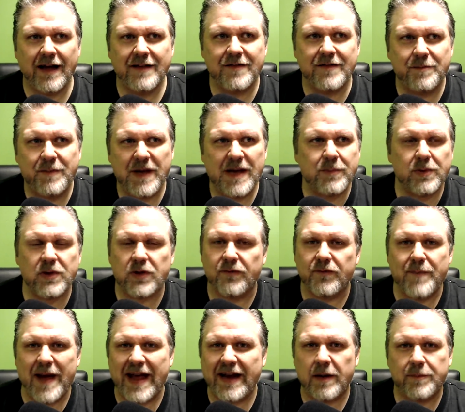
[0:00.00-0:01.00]
people have
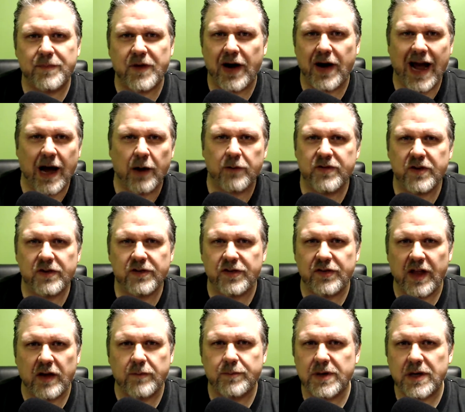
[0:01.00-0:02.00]
made up their houses and
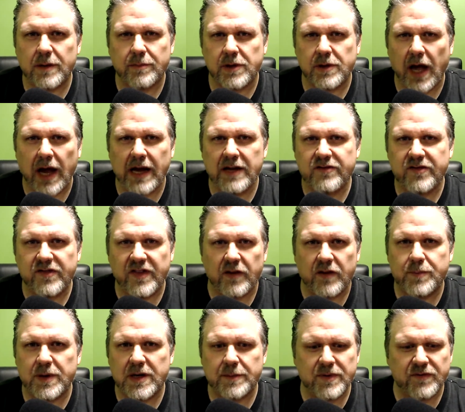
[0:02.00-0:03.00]
they put up lights and they
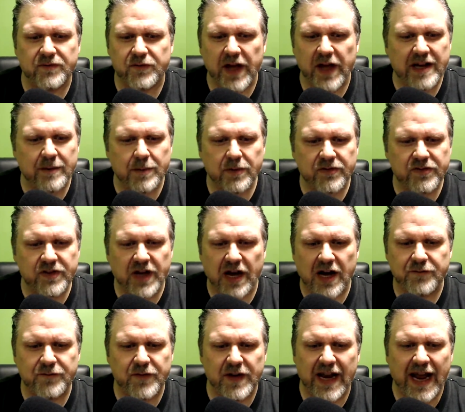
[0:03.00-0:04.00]
put up inflatable
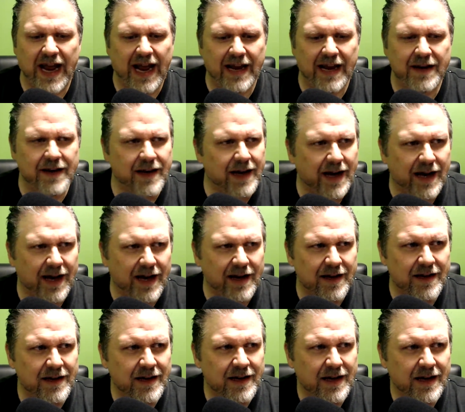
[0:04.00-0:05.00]
stuff and
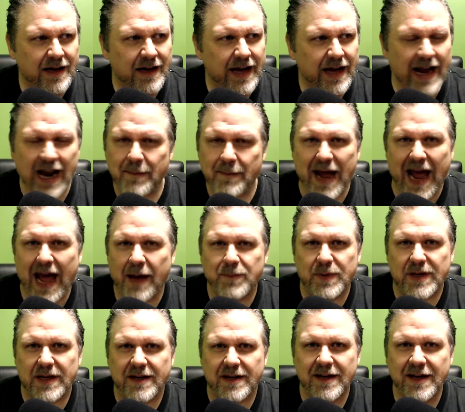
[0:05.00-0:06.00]
I'm
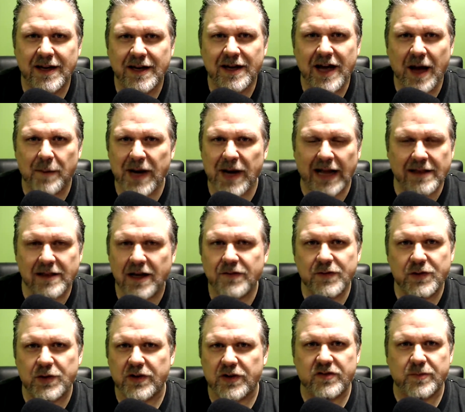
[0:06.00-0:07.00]
happy. I mean, I love
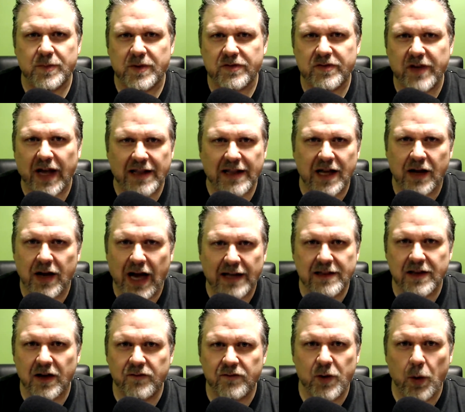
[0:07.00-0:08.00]
Christmas. I
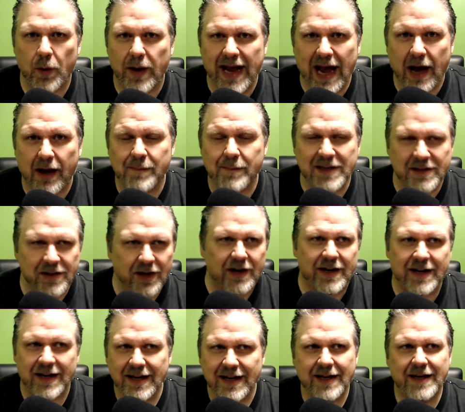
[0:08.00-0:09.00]
love going out. I mean, look,
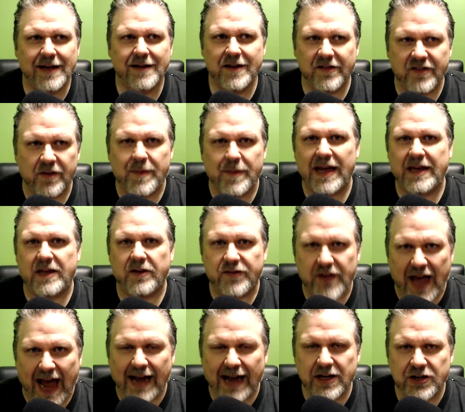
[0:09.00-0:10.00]
does it make you
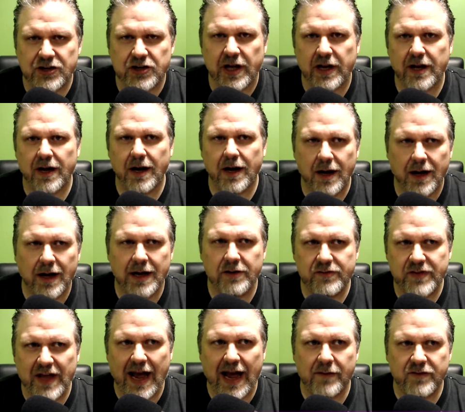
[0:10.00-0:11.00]
sad? Because you're like, oh, I used
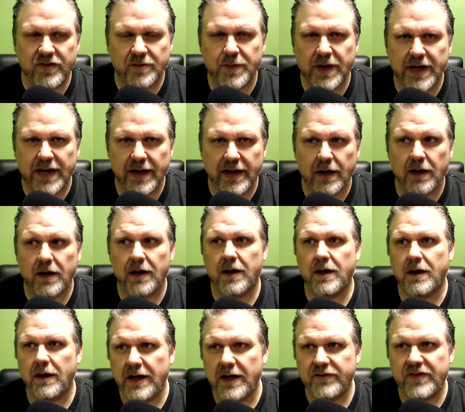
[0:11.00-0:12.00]
to have somebody. Oh,
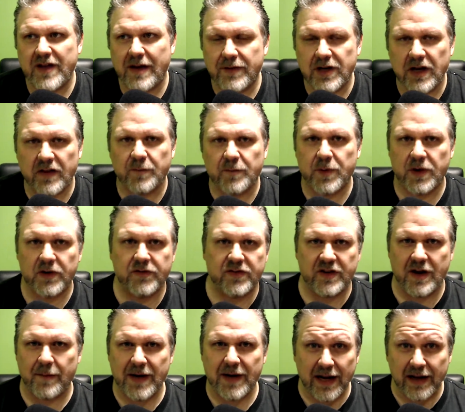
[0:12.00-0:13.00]
I used to have another person. I
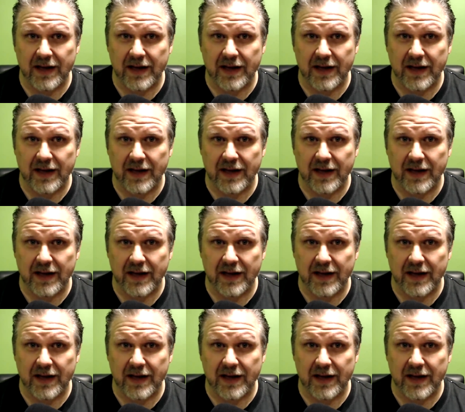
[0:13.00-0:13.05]
mean,